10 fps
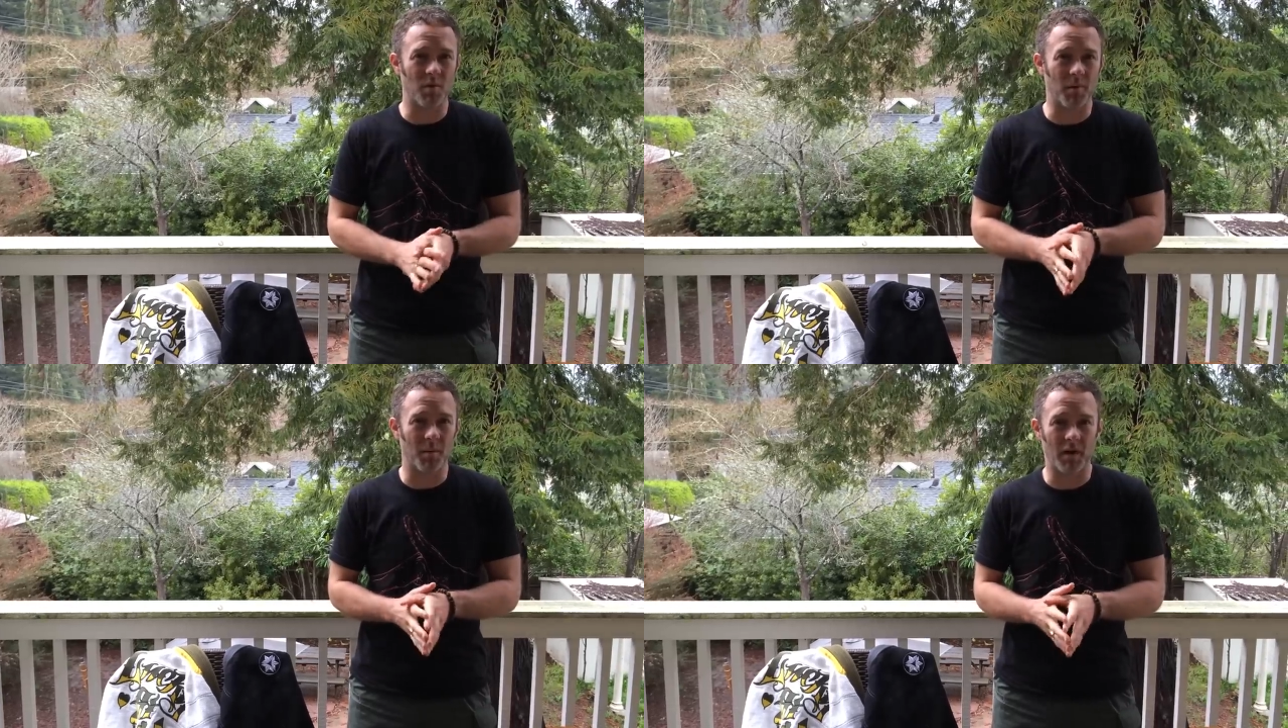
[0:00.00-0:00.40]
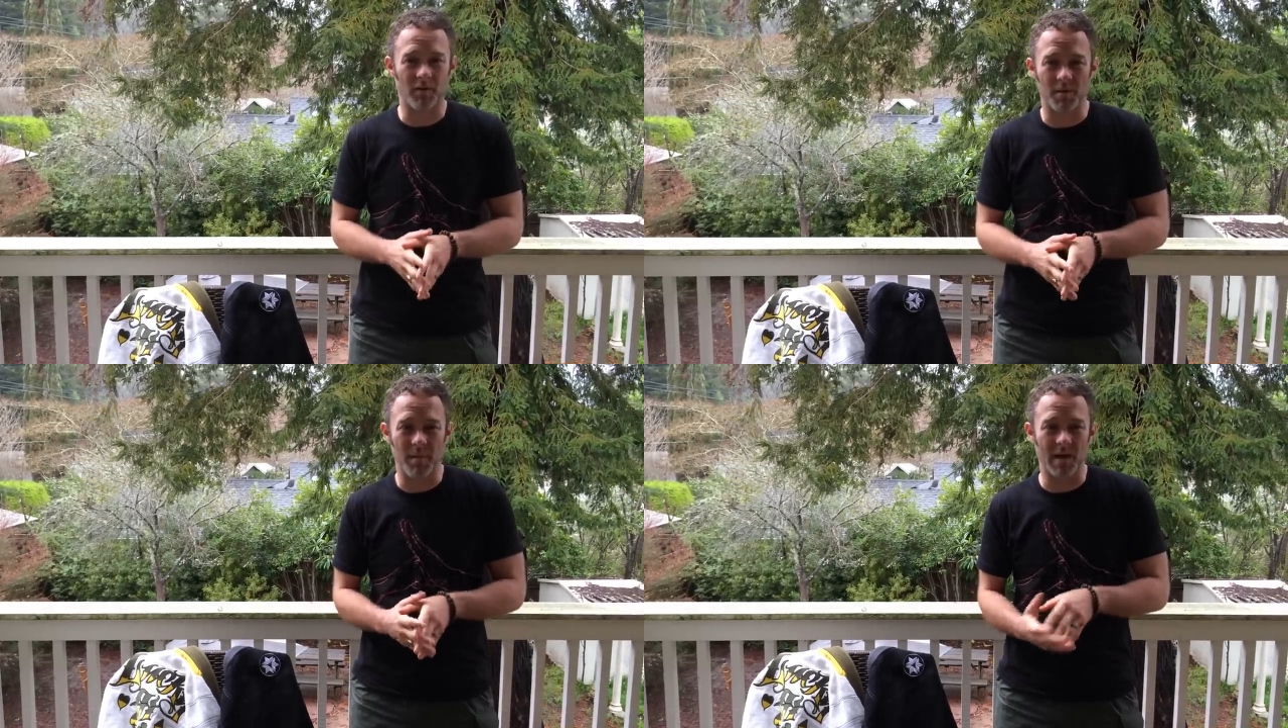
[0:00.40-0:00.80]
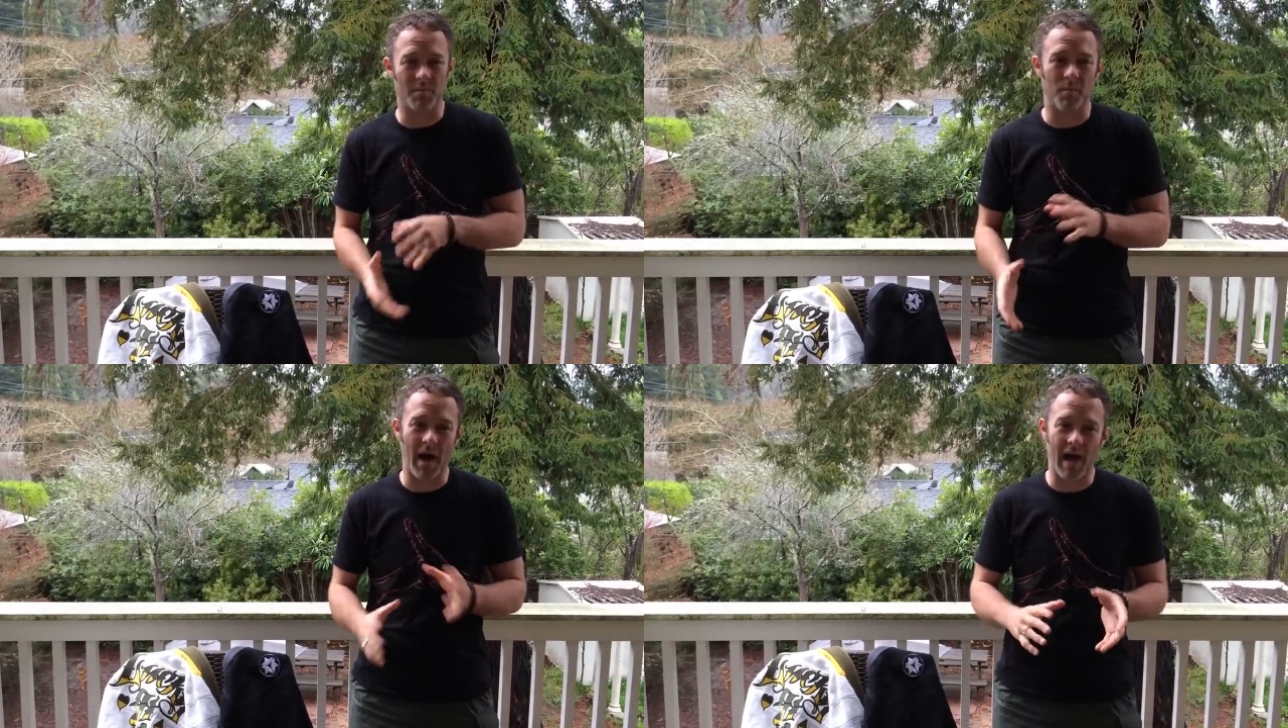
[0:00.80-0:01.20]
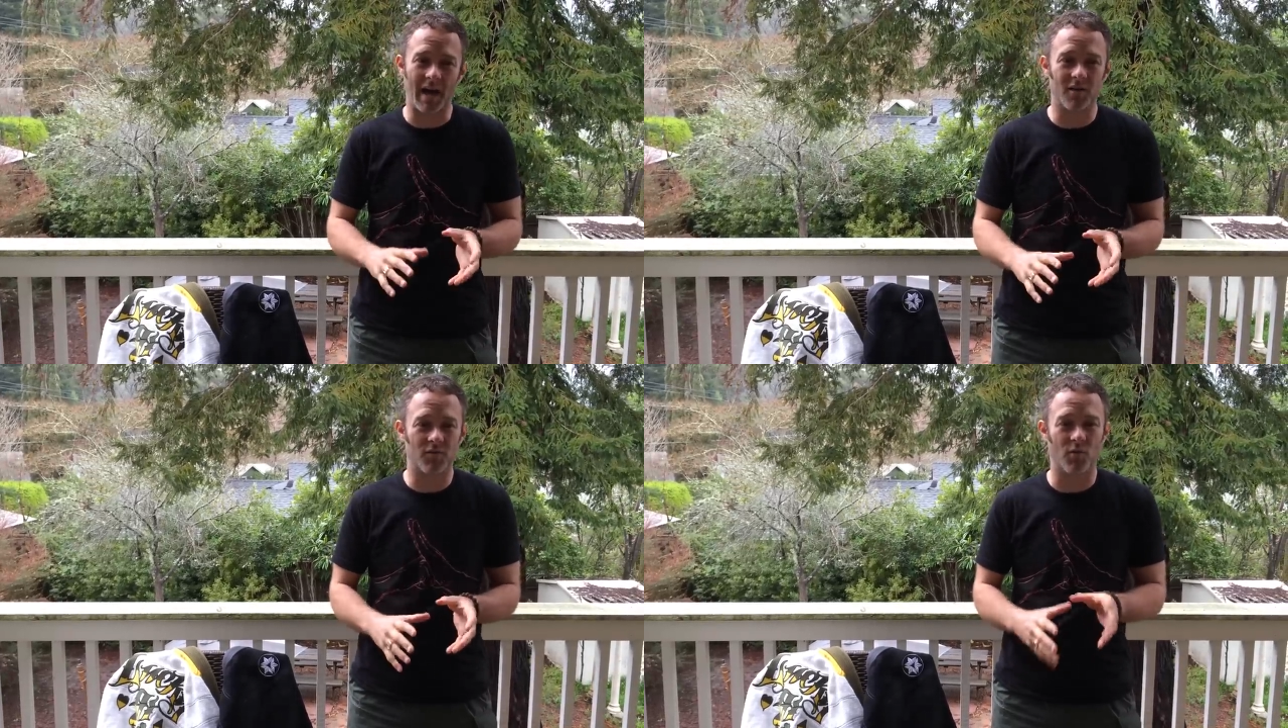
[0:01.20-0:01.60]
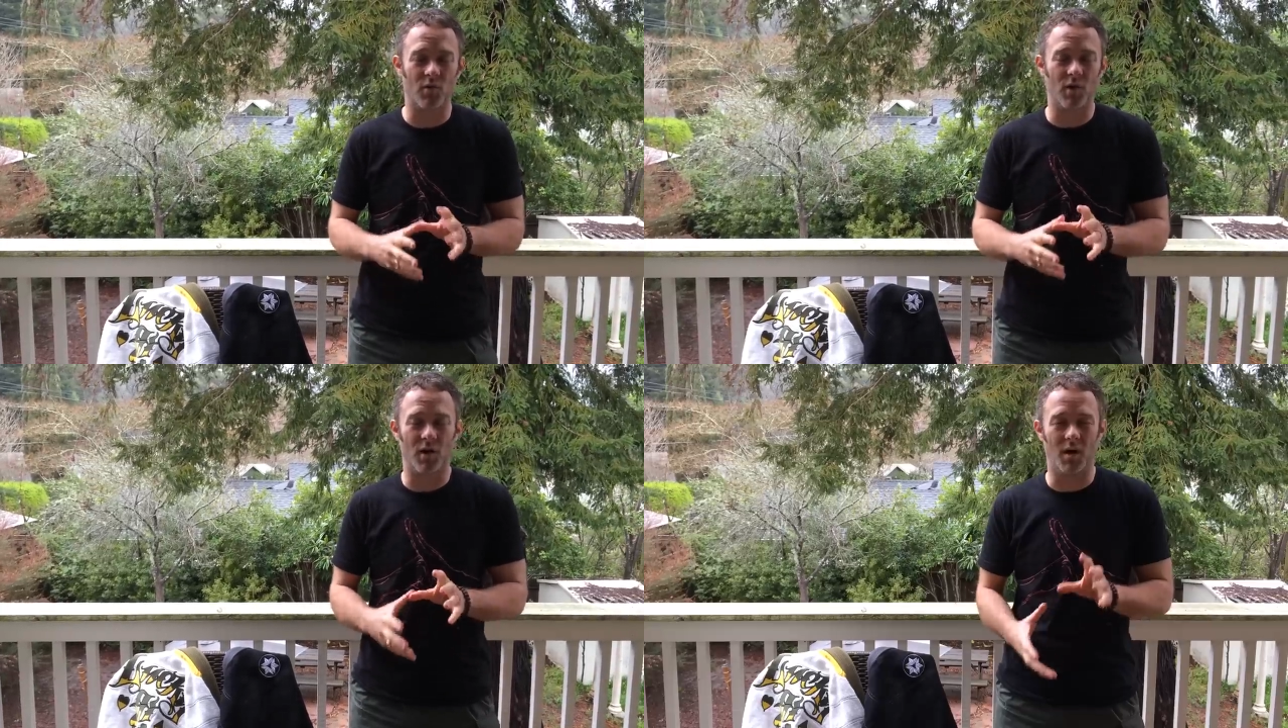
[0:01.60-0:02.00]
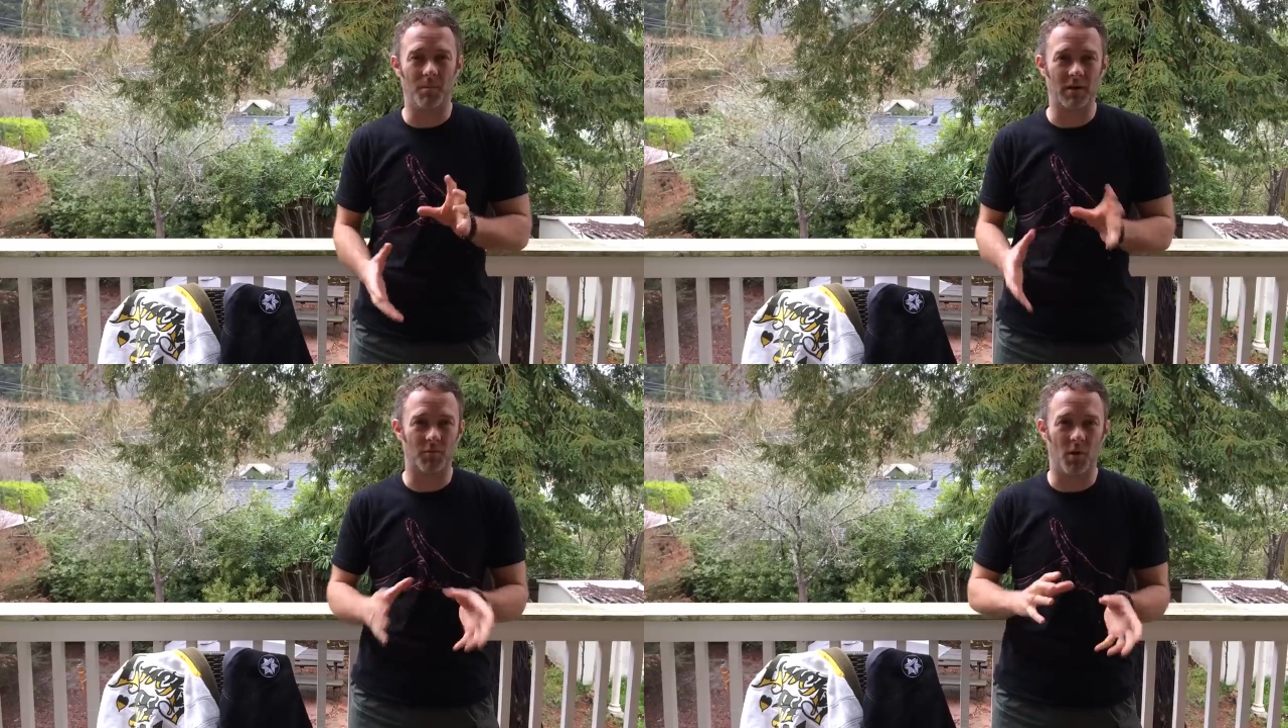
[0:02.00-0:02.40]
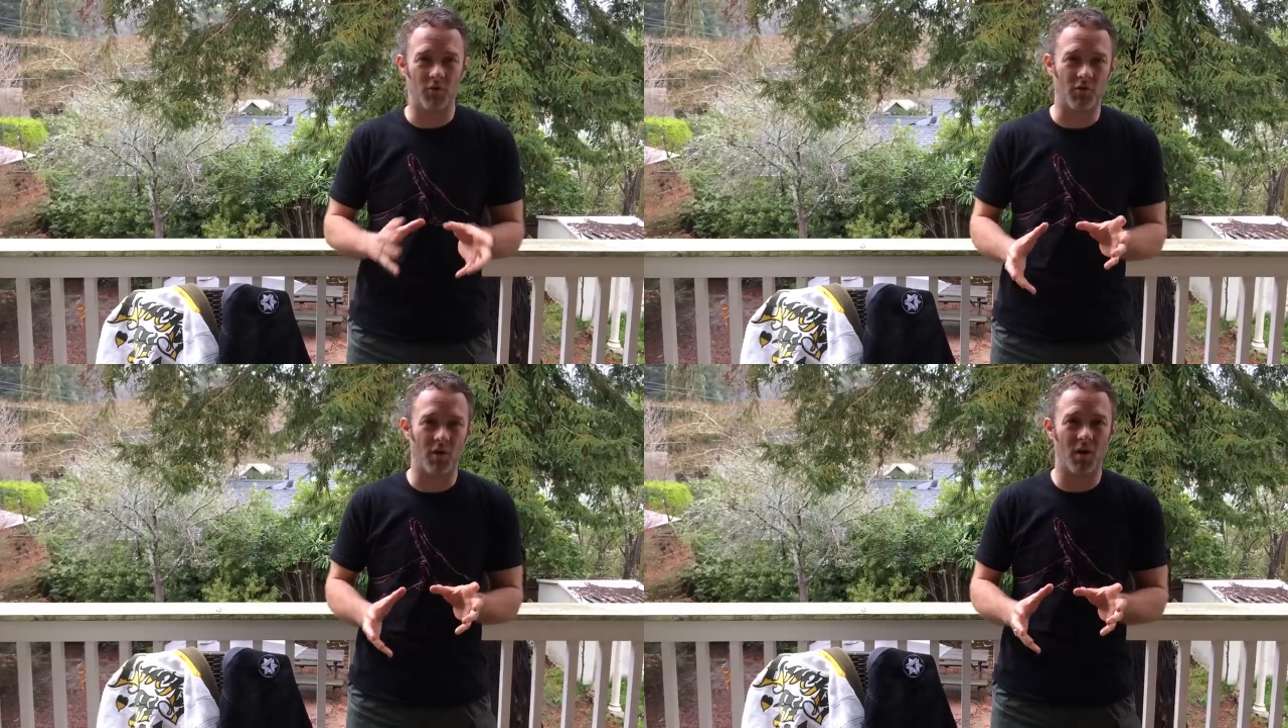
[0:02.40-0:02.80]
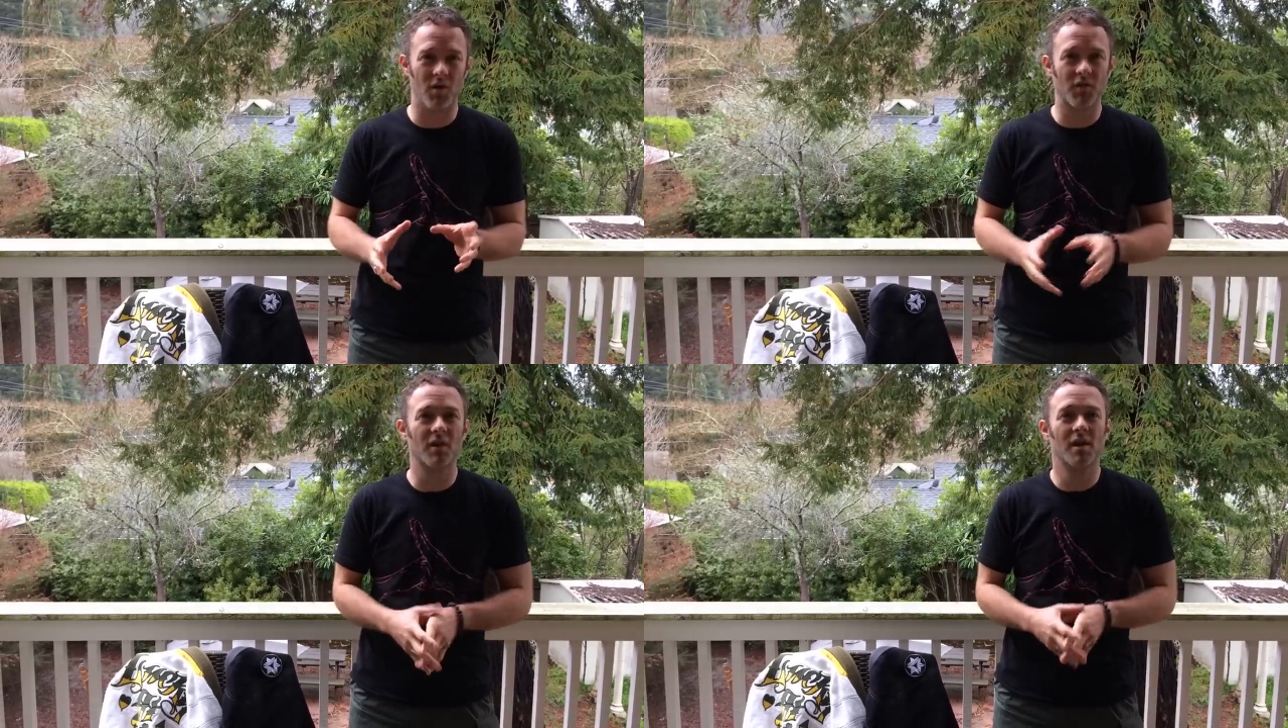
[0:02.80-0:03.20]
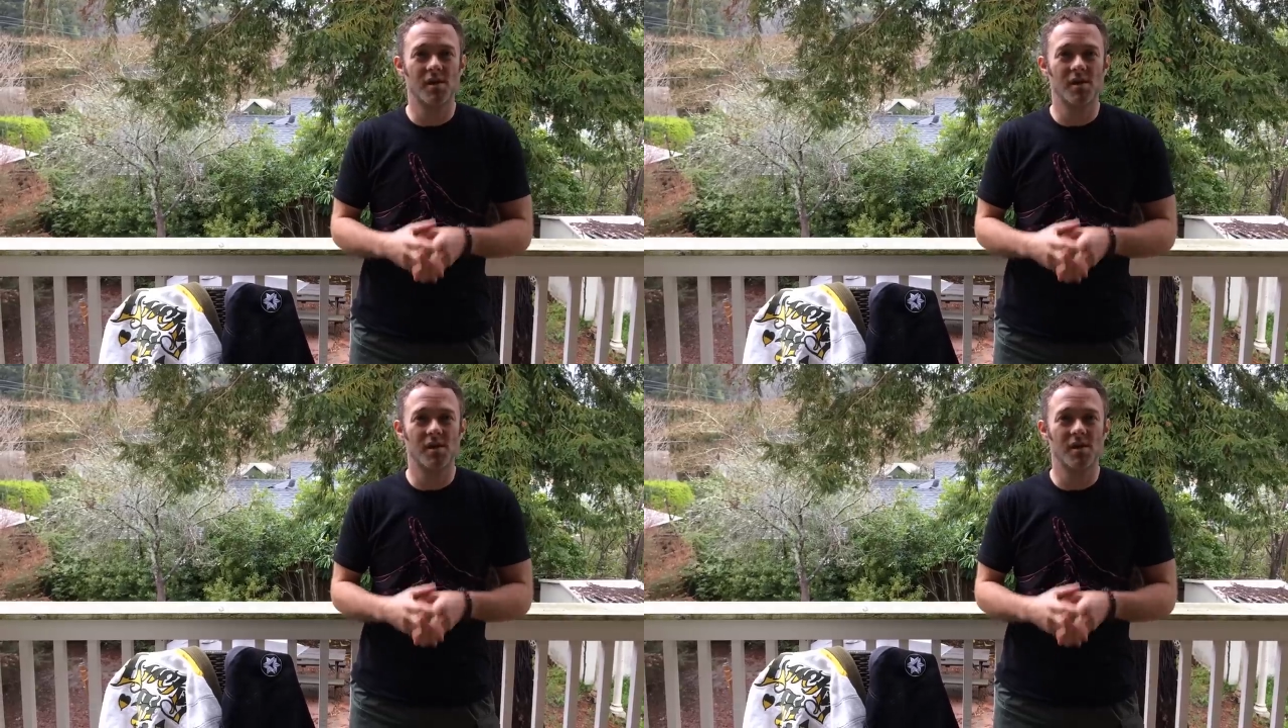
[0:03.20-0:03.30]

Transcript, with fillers: We primarily made bags for uh, mixed martial arts,